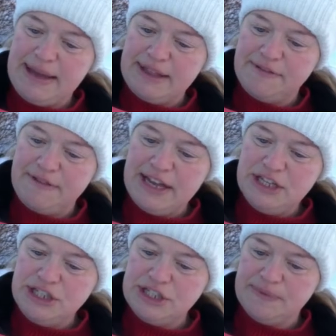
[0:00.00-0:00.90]
the
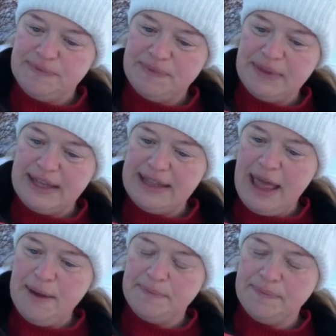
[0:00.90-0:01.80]
fringe, like
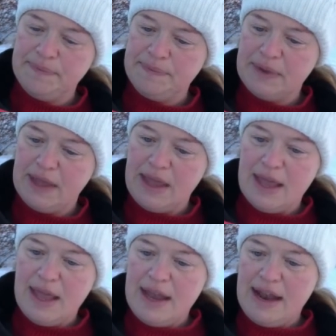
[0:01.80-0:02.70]
that.
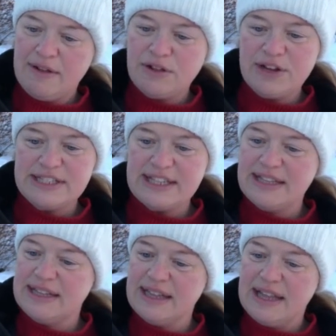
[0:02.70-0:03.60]
Now, of course,
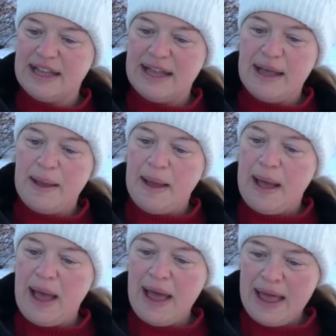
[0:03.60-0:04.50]
the
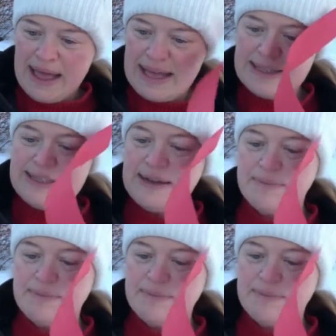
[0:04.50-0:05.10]
eyes in